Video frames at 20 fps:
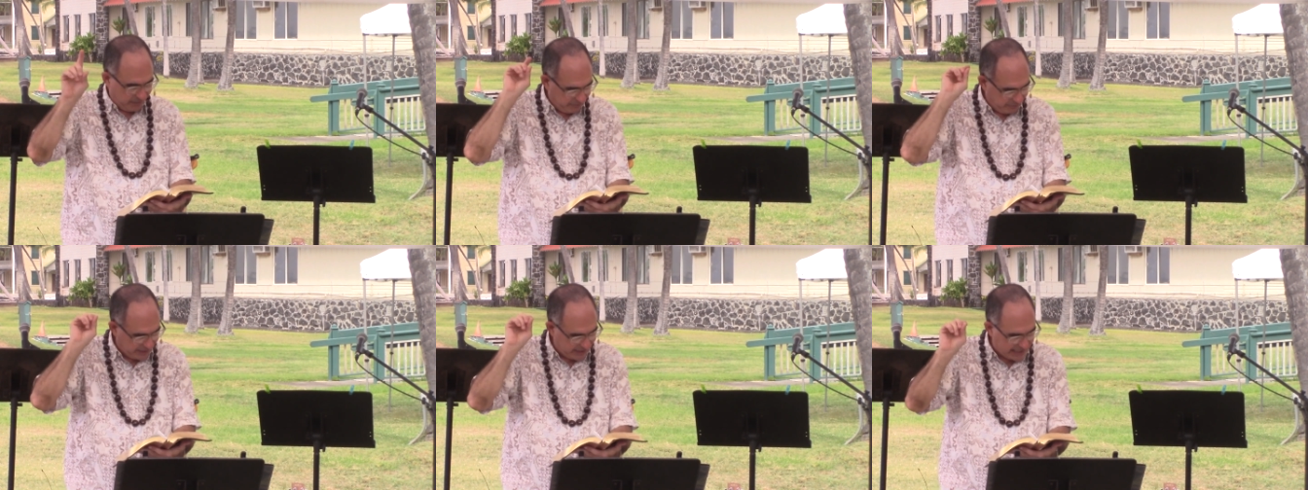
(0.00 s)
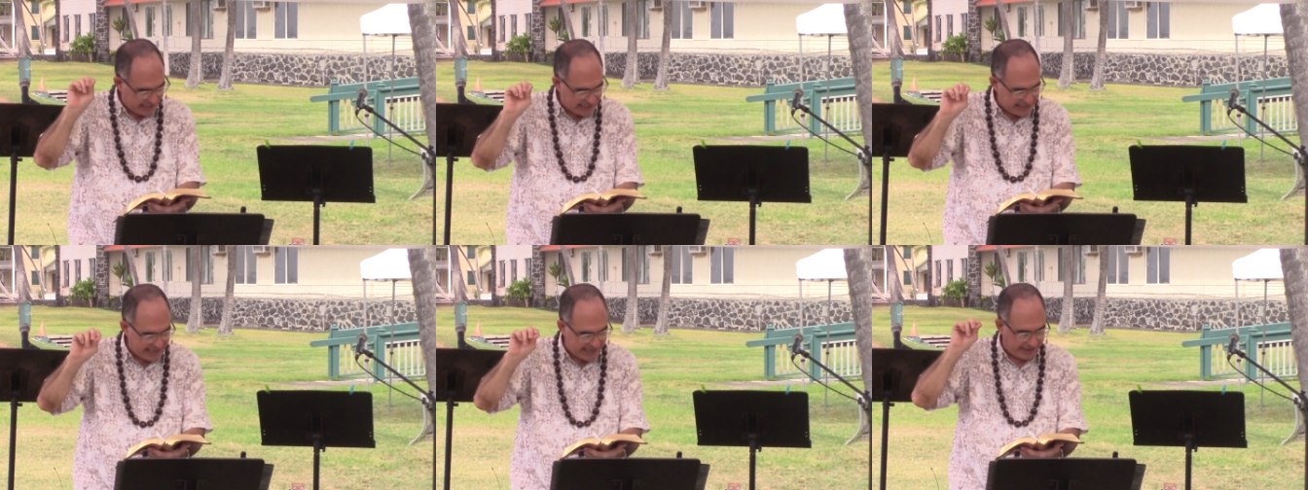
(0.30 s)
Let me
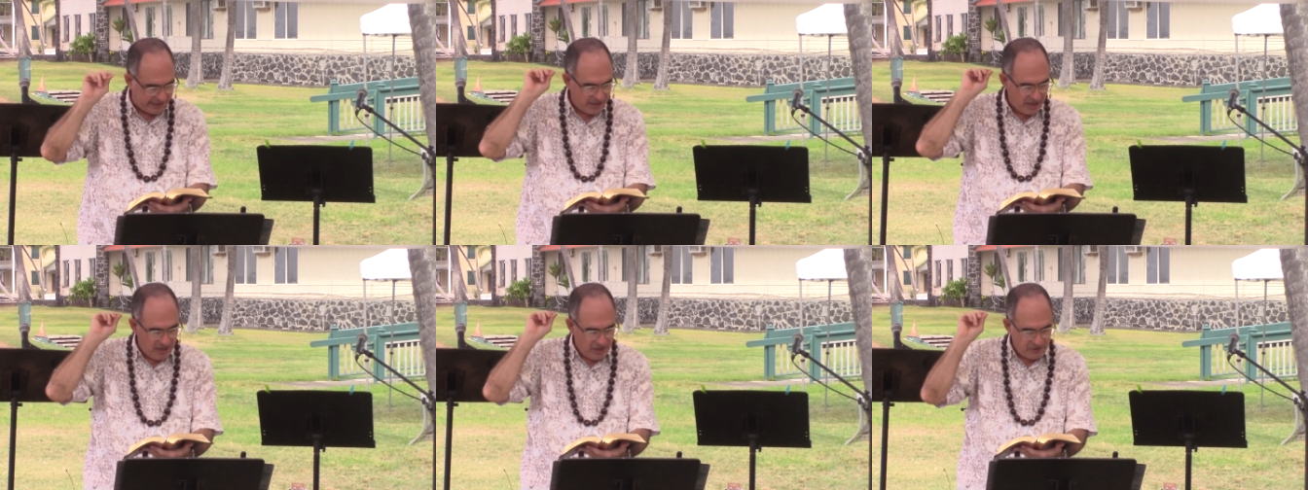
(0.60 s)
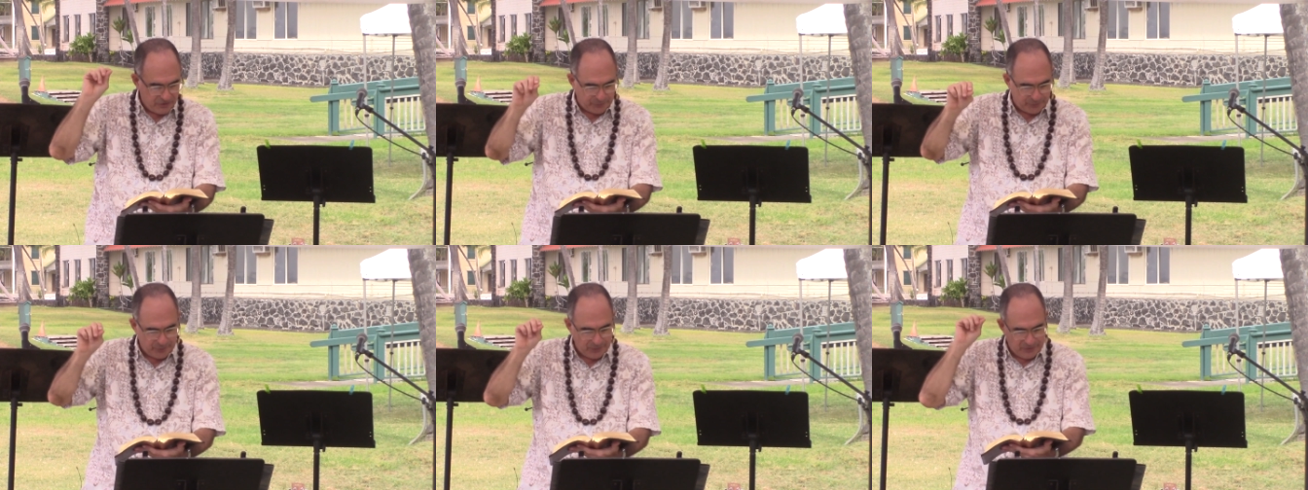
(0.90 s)
read it again.
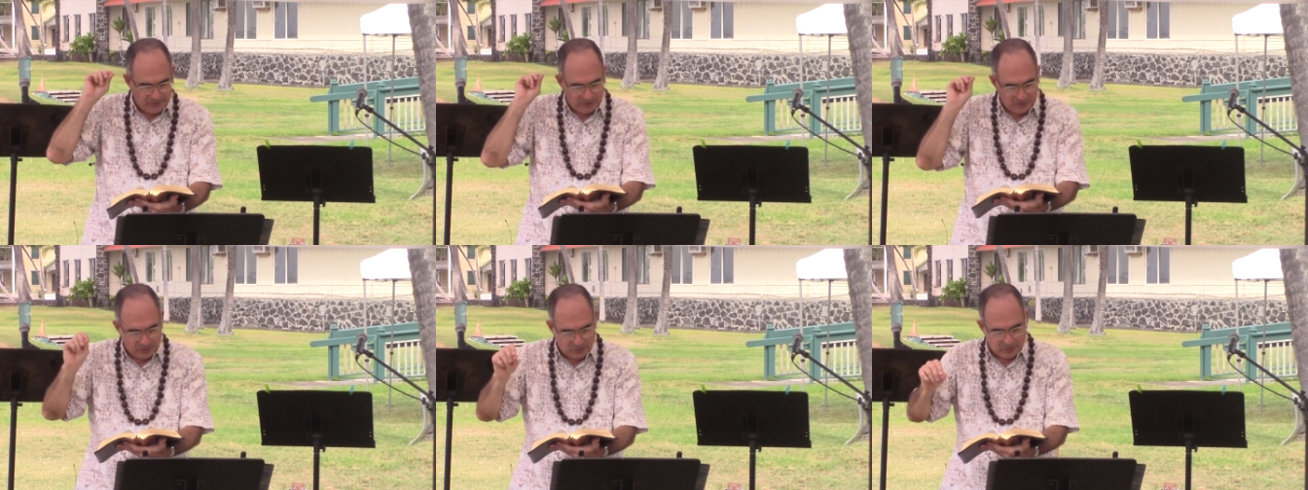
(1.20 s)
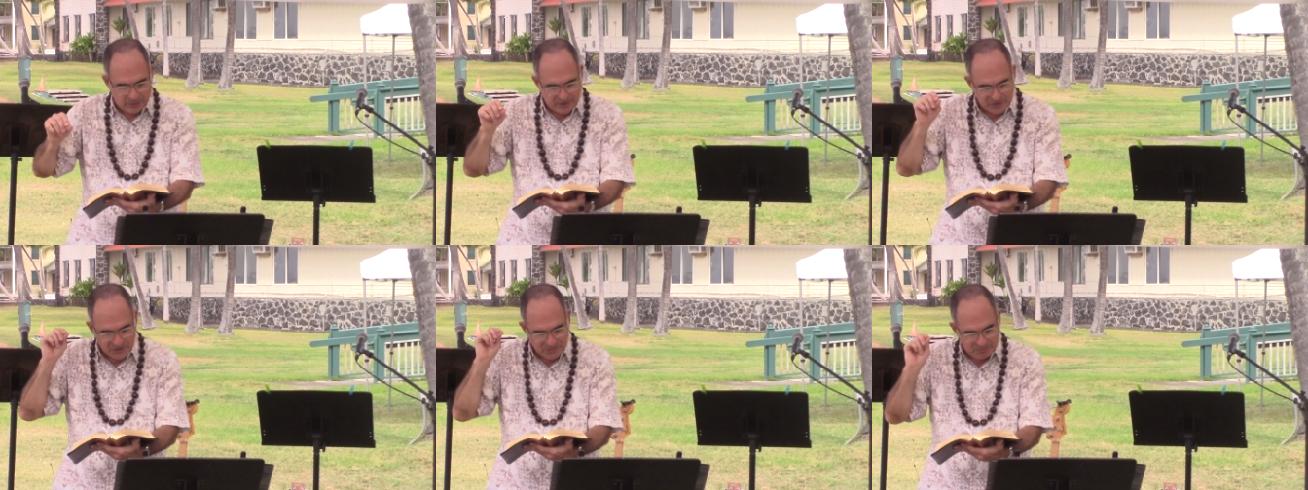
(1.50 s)
Through the
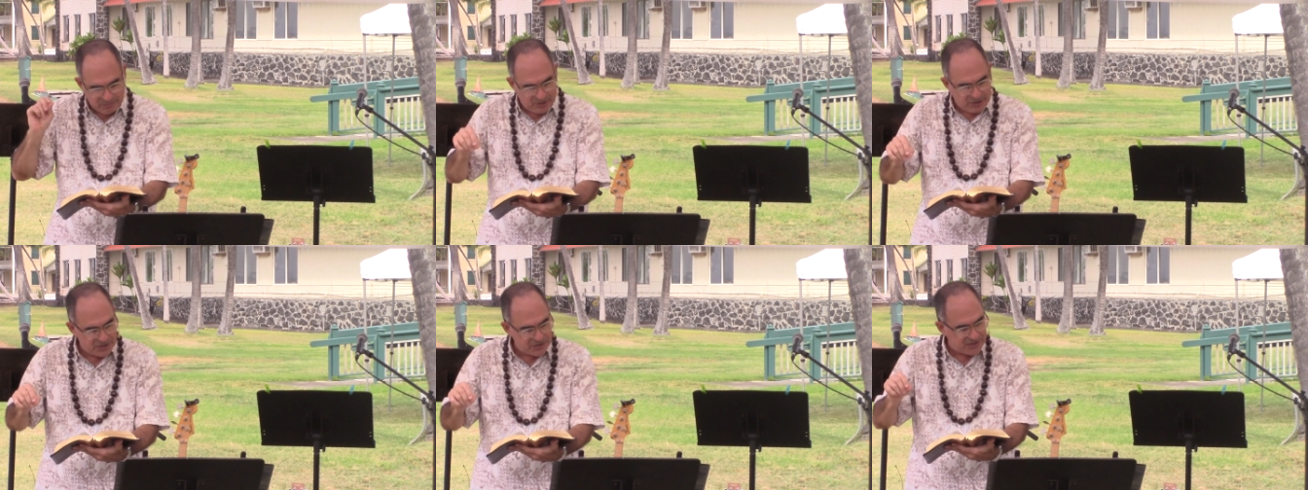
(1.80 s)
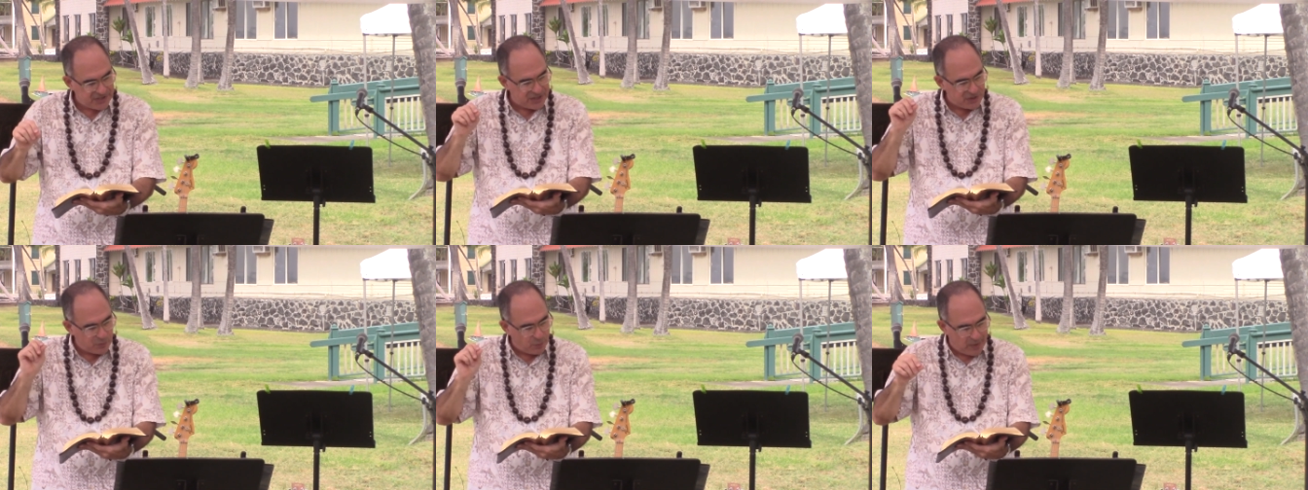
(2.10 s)
Lord's
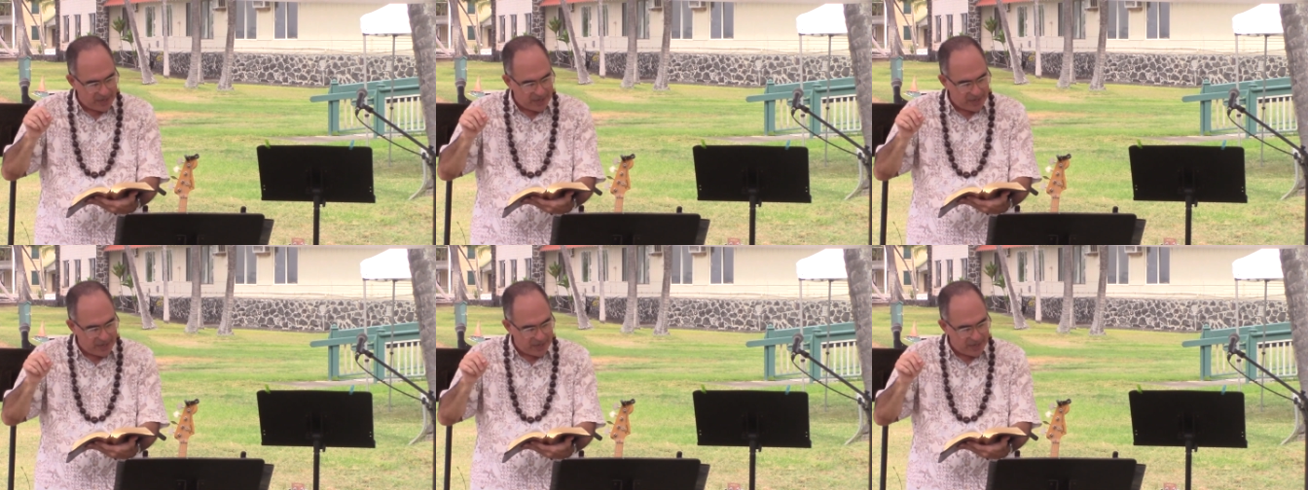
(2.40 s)
mercies